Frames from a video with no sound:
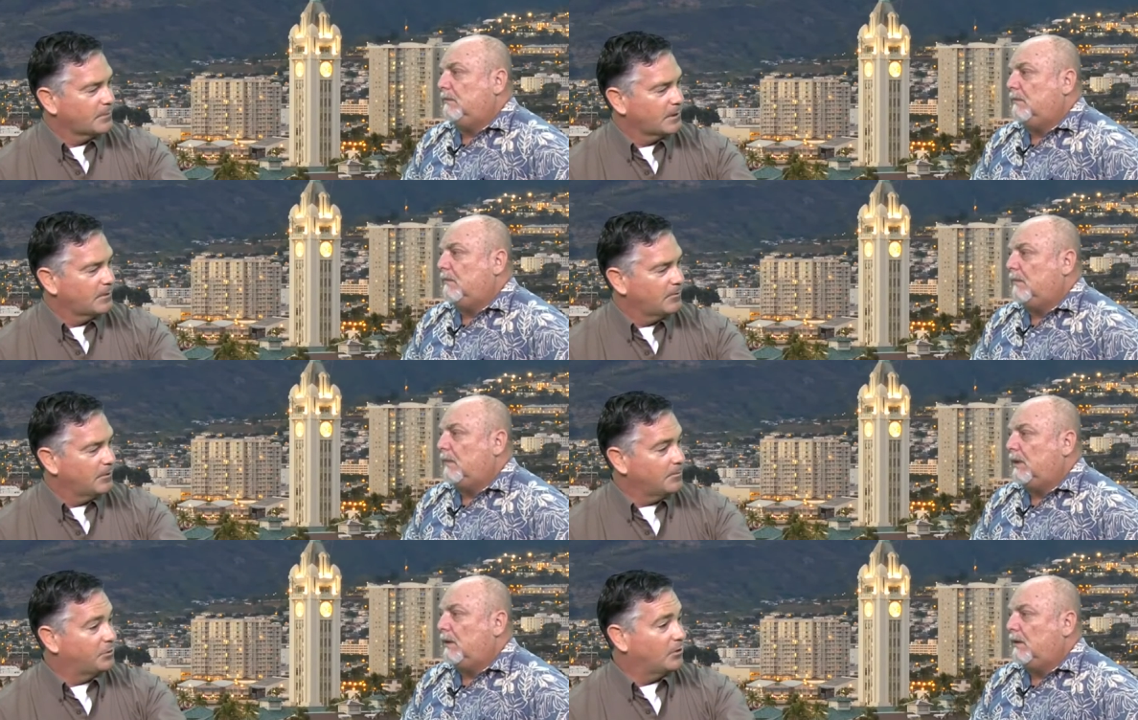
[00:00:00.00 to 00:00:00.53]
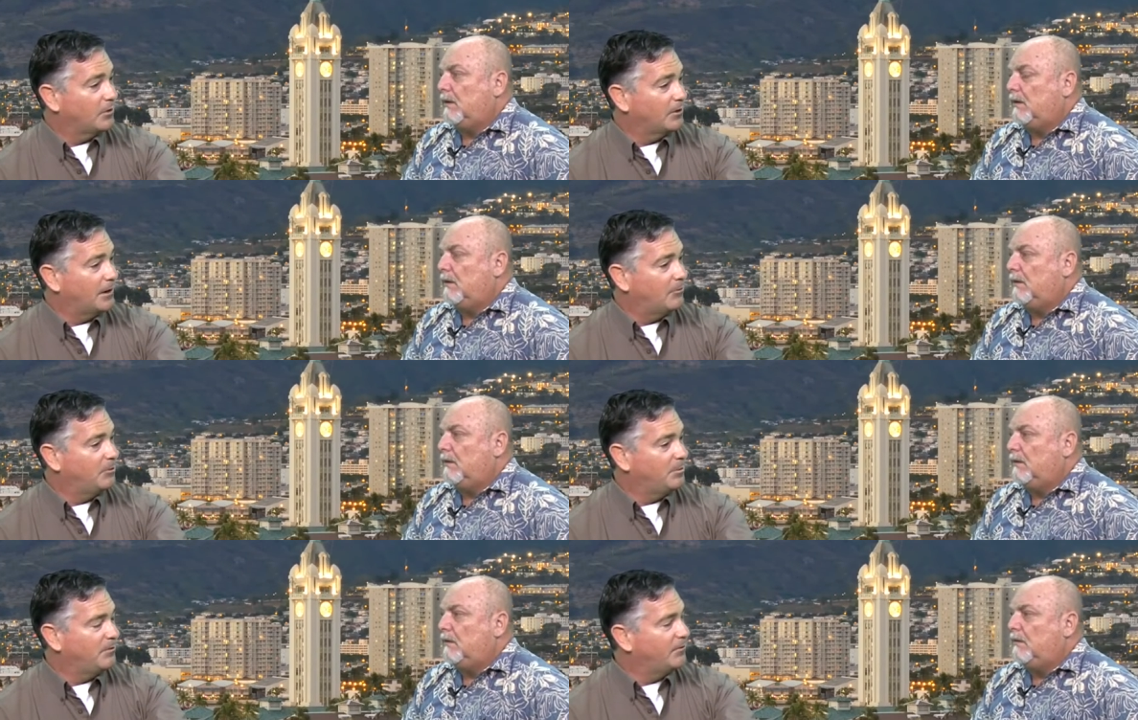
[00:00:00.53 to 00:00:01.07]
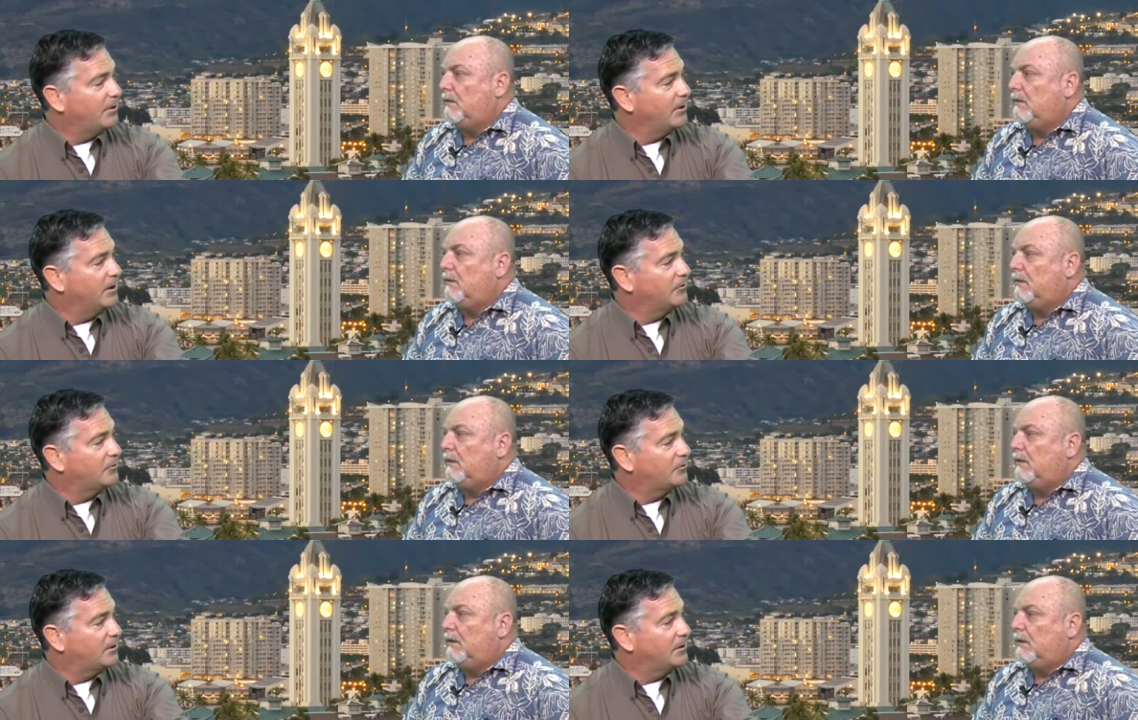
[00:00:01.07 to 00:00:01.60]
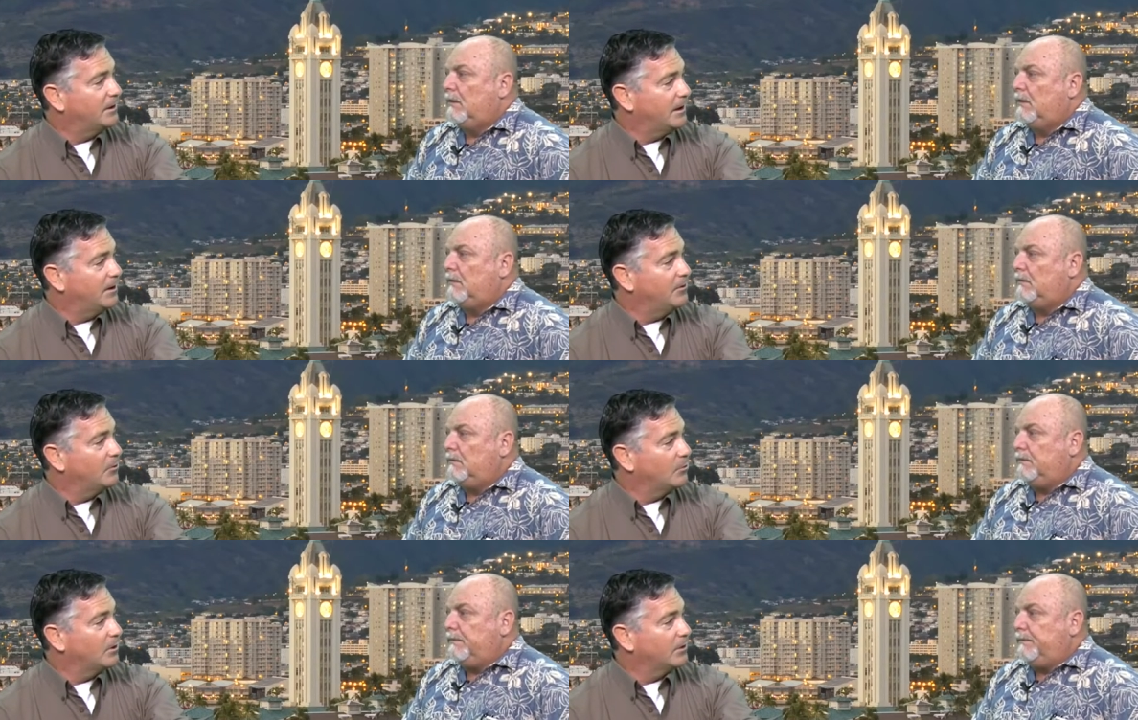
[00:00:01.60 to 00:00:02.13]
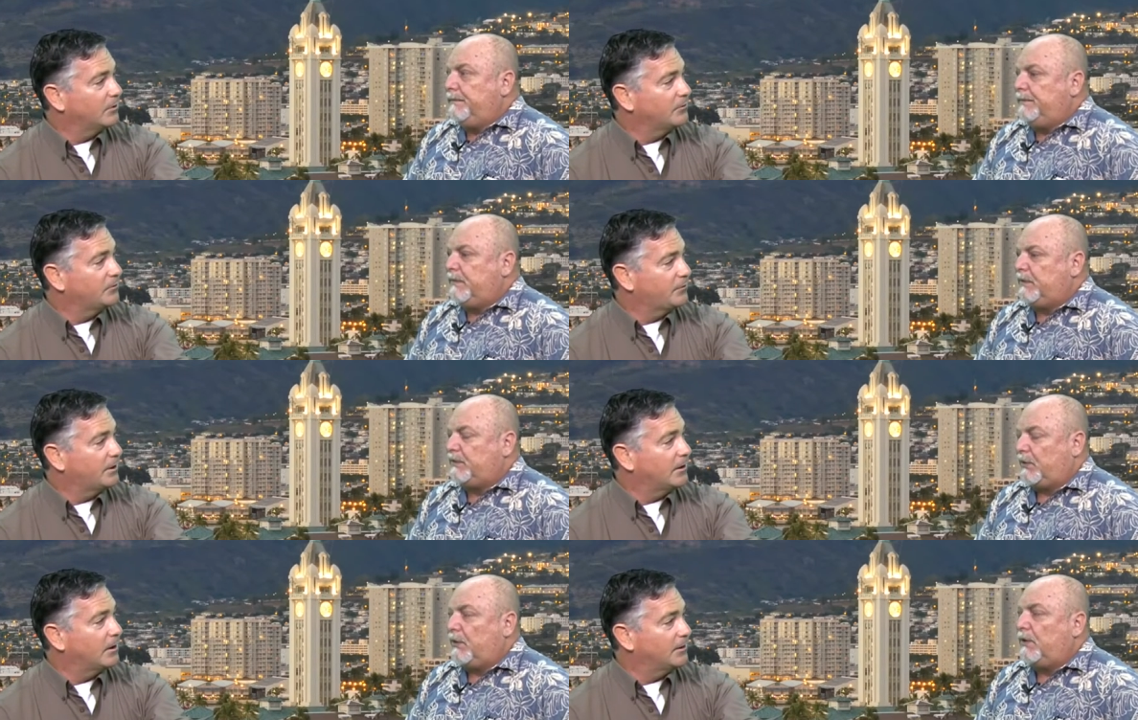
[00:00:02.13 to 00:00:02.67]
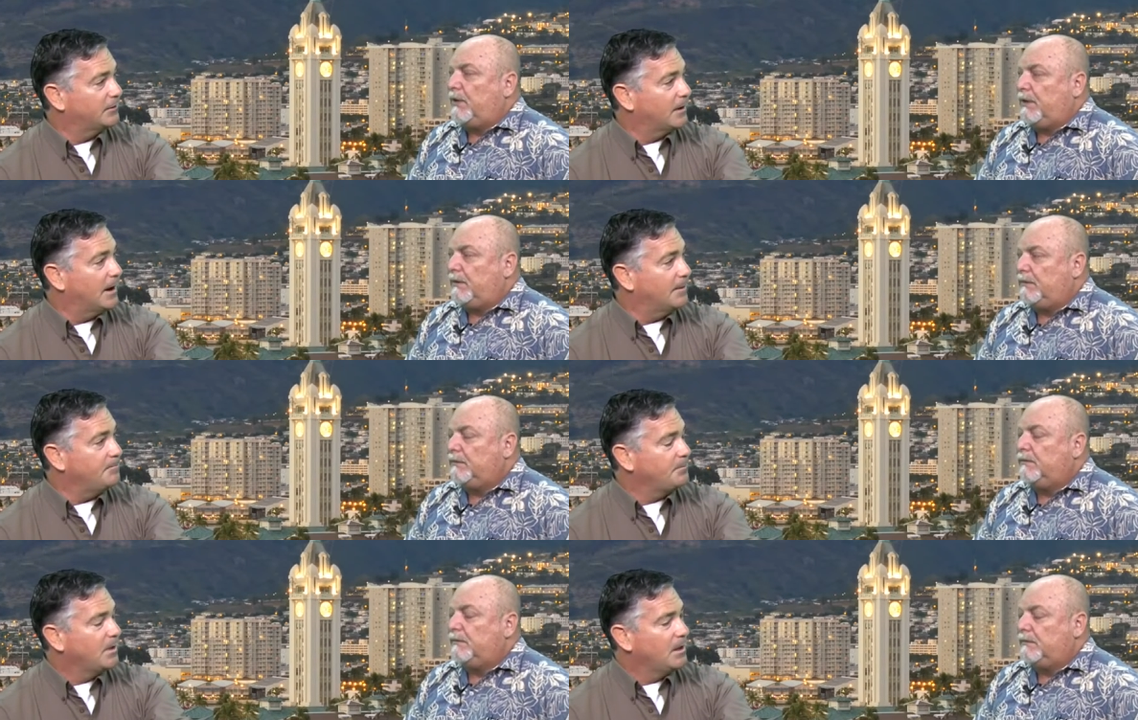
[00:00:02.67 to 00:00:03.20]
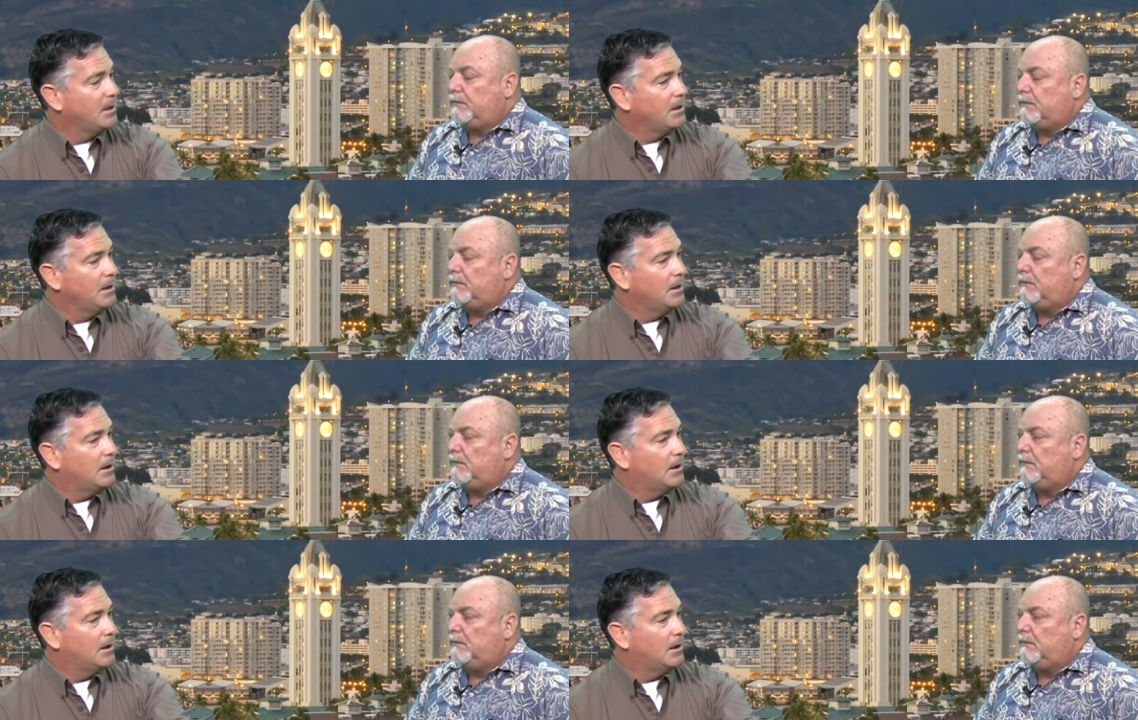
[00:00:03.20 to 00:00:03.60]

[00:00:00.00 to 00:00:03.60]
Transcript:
Speaker 1: employer that would be very interested in getting their workers there on time. Mm-hmm.